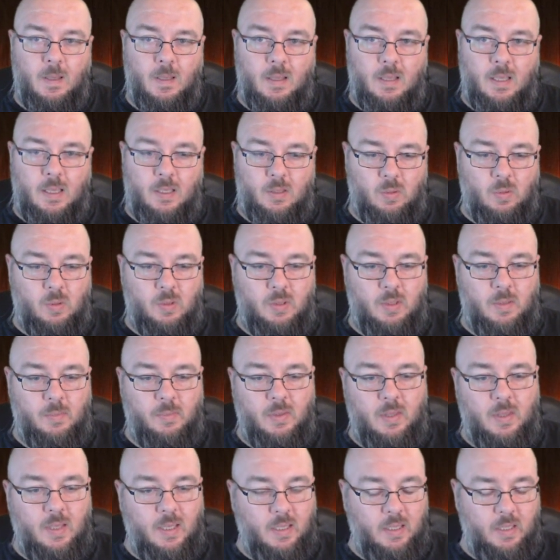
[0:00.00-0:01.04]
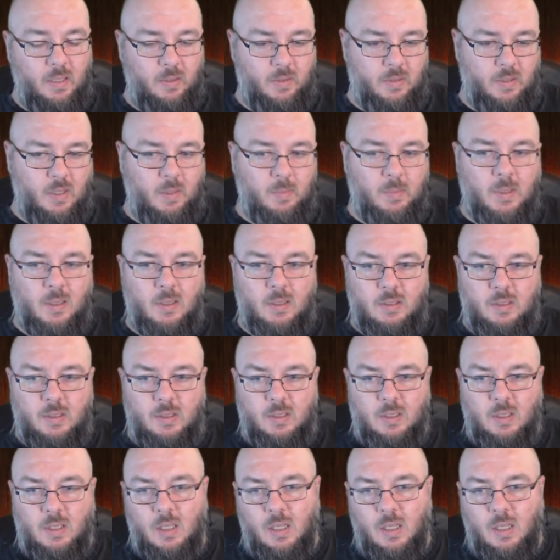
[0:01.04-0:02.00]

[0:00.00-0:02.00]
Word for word: That's awesome. Thank you so much.